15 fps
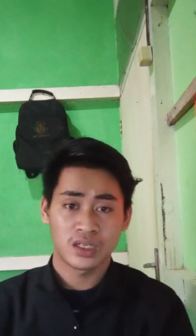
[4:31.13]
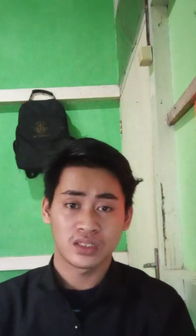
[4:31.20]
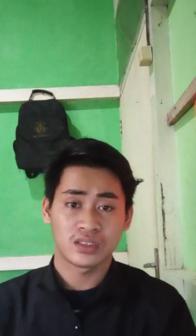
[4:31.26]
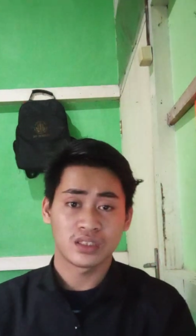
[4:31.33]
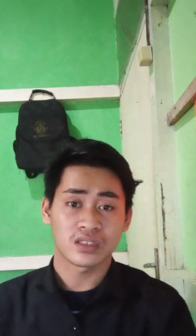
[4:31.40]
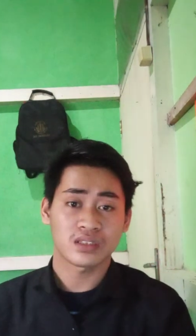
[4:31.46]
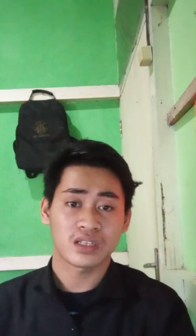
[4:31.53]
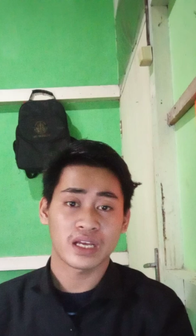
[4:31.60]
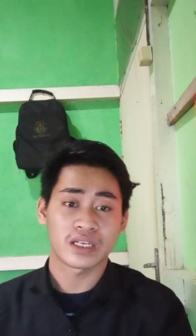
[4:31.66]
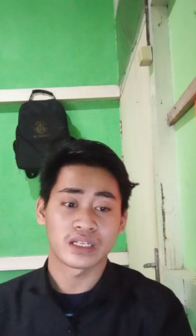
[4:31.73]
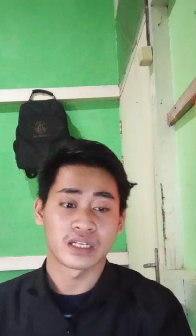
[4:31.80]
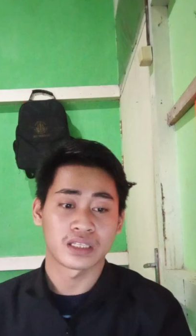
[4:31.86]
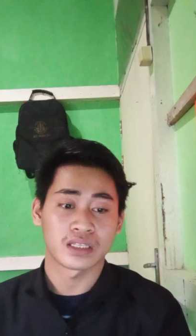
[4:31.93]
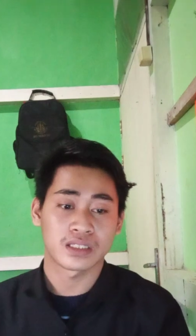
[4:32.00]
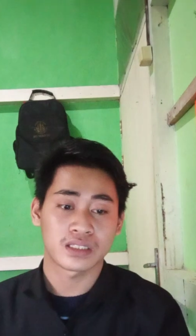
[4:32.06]
Just like
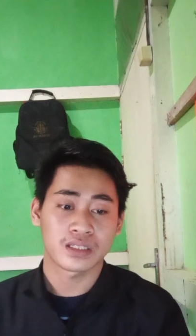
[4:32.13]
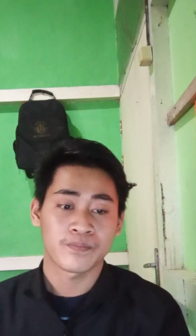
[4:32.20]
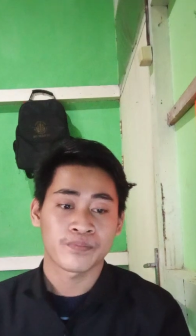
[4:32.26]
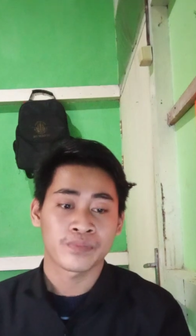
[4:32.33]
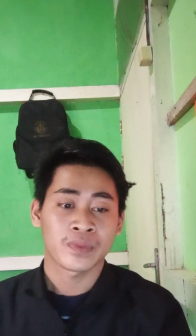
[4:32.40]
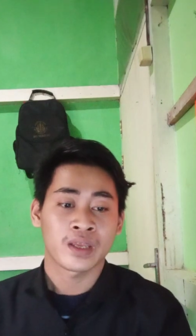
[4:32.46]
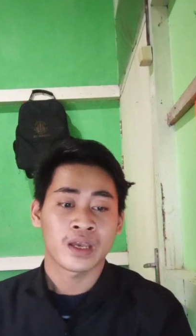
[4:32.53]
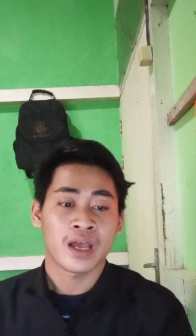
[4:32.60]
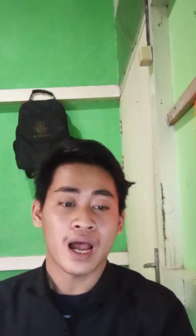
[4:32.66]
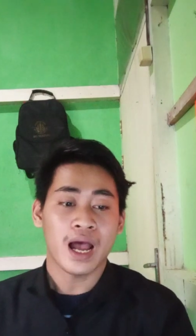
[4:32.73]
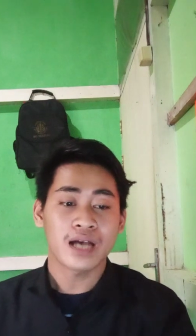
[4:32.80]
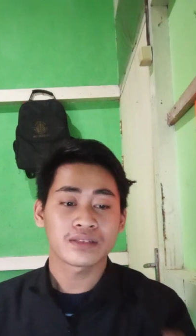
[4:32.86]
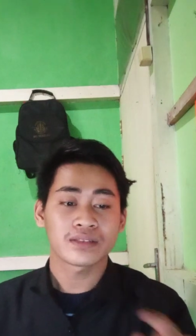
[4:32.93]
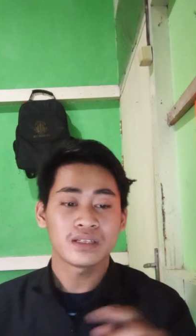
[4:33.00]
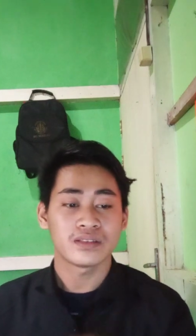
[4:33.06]
that.
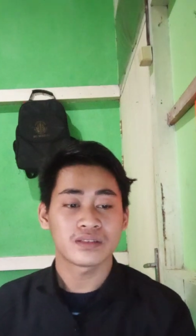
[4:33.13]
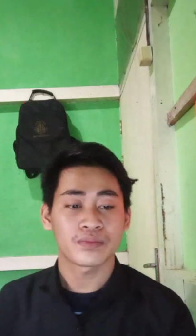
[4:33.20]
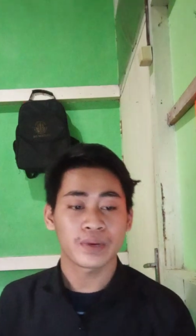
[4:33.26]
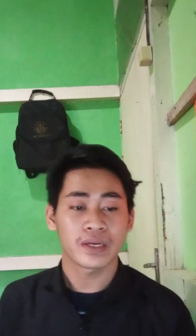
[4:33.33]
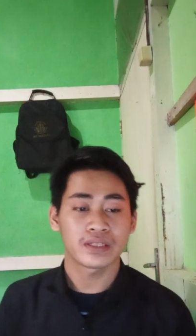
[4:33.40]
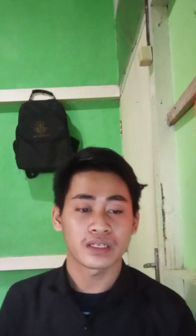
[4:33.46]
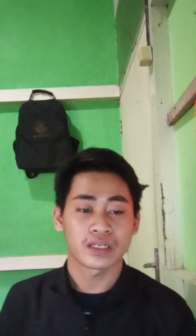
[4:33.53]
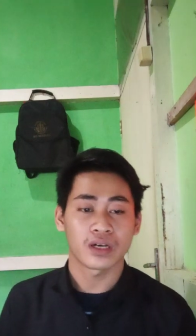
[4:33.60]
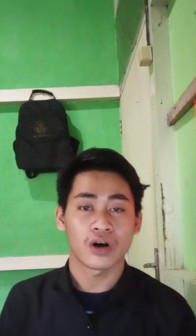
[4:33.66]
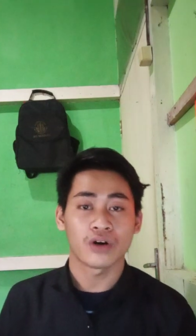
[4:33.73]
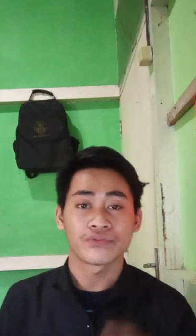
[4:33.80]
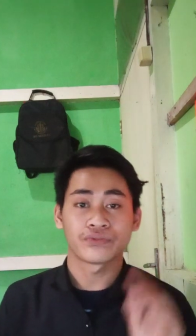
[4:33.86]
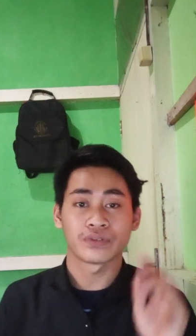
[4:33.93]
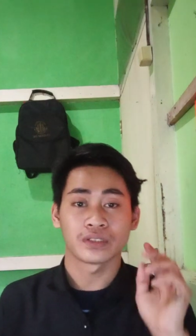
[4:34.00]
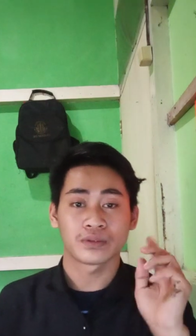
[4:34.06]
As interpreting of
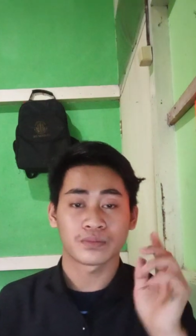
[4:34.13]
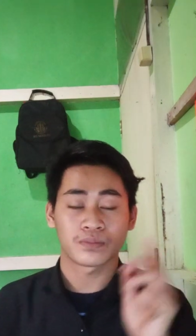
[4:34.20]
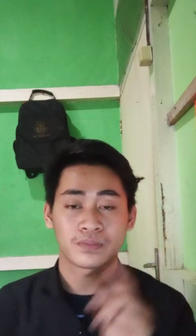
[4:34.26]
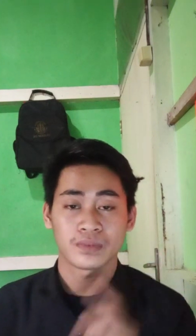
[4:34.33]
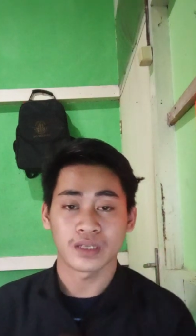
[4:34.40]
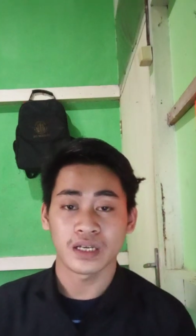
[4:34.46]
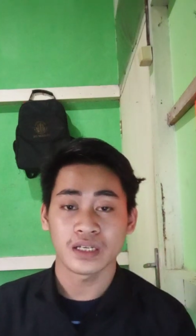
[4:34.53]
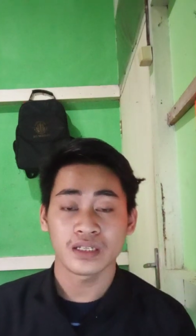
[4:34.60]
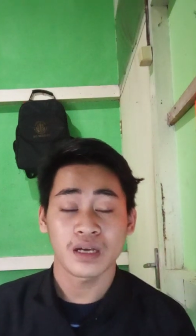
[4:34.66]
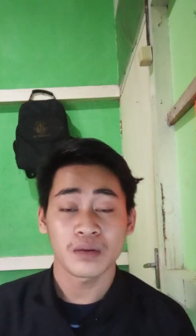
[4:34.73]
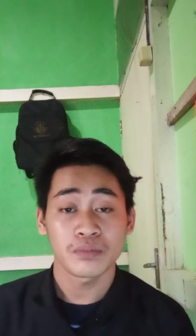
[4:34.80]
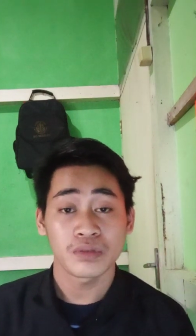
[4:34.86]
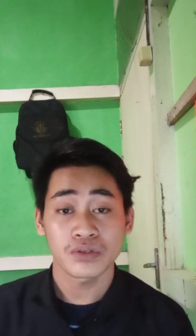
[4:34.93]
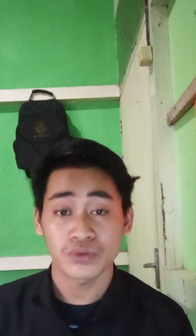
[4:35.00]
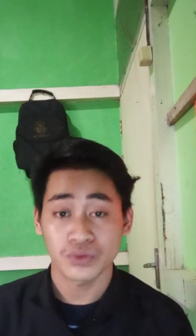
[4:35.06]
this. And
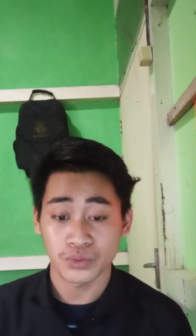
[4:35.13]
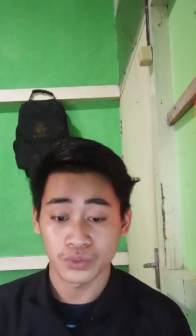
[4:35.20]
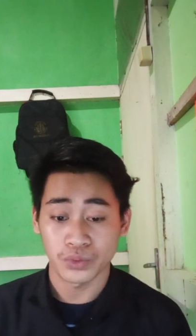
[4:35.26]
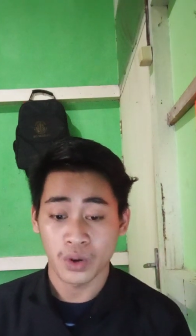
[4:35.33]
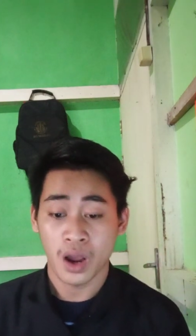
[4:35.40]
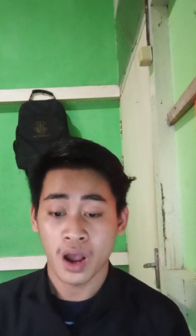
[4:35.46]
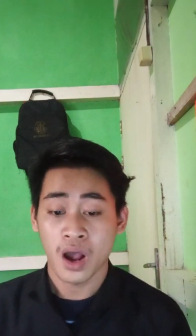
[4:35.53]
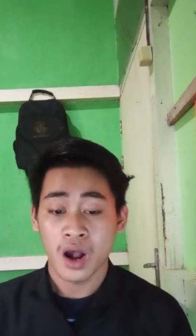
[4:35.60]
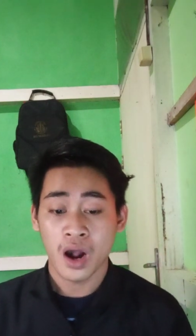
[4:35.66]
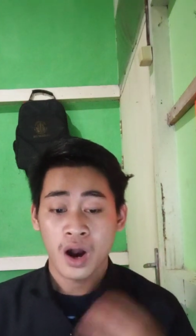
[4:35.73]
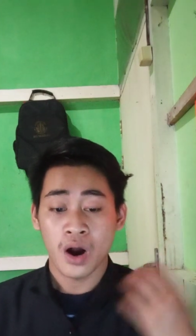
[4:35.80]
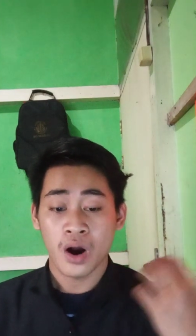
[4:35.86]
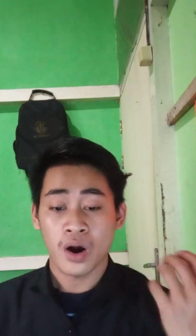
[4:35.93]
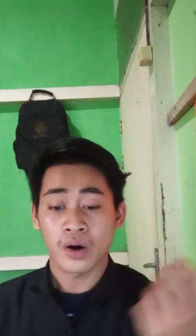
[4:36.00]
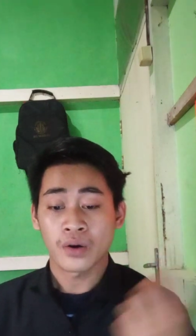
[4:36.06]
number two,
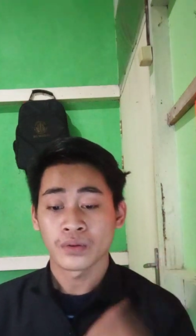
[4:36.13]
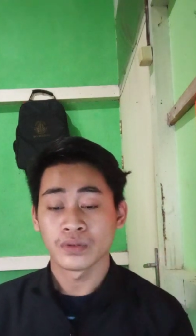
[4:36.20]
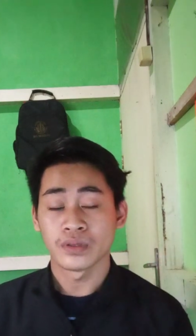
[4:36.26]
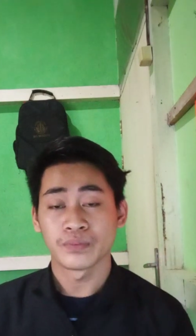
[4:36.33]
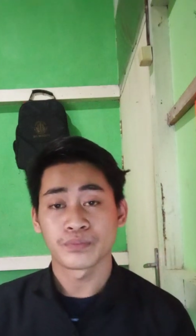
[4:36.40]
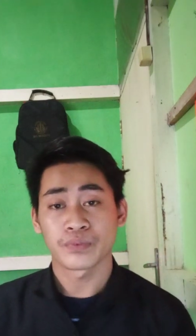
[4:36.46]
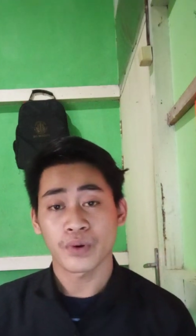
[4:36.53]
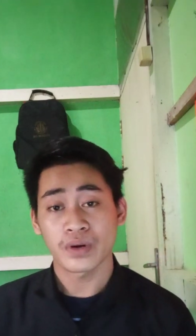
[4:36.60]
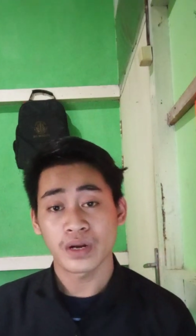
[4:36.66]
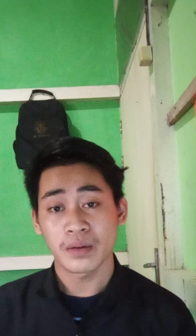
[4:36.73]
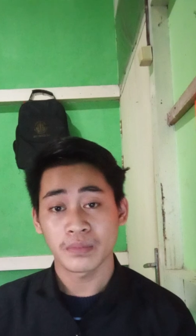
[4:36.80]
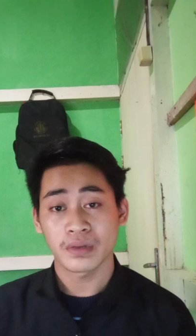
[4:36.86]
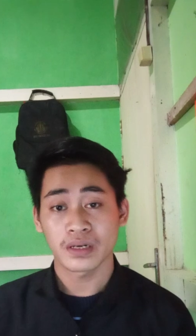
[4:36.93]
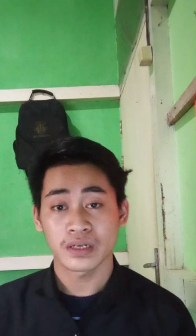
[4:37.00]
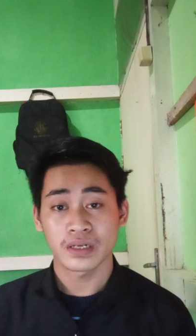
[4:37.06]
the
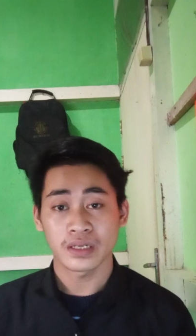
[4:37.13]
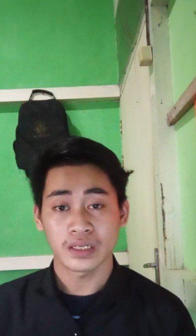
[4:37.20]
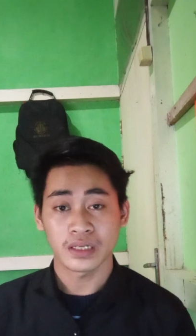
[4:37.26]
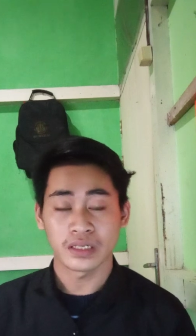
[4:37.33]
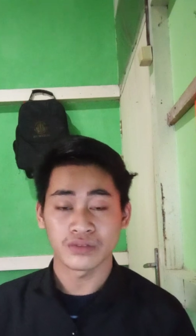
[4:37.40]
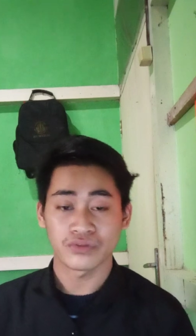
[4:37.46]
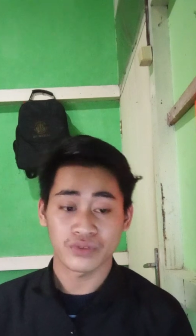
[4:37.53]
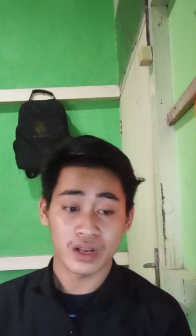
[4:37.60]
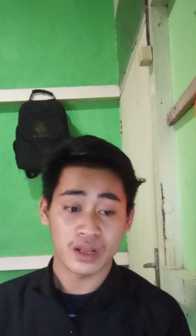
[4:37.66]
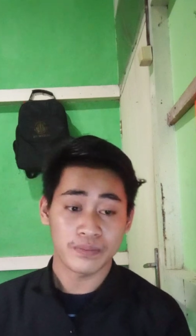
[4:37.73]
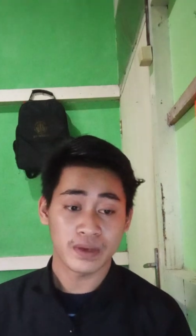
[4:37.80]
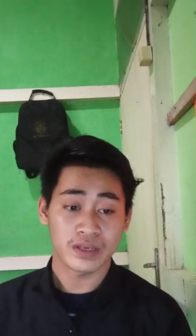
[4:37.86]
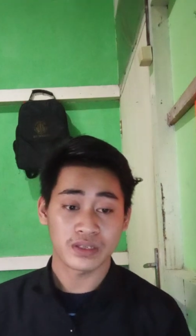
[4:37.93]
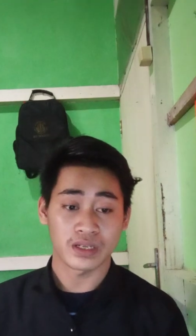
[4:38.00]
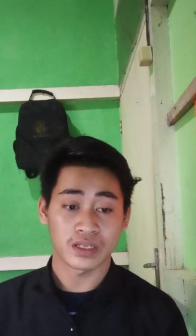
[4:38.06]
programmer in
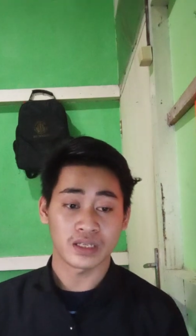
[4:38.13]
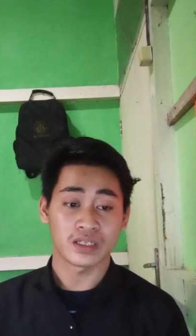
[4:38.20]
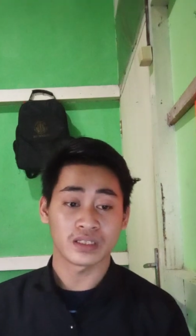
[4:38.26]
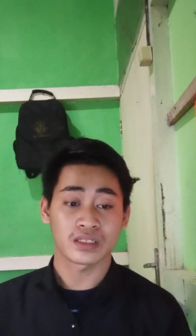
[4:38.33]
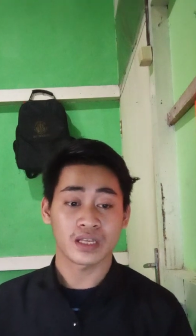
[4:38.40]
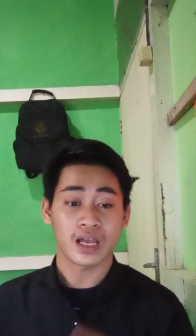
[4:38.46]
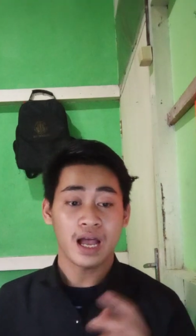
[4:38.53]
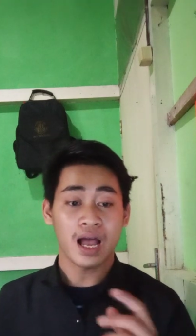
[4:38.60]
television is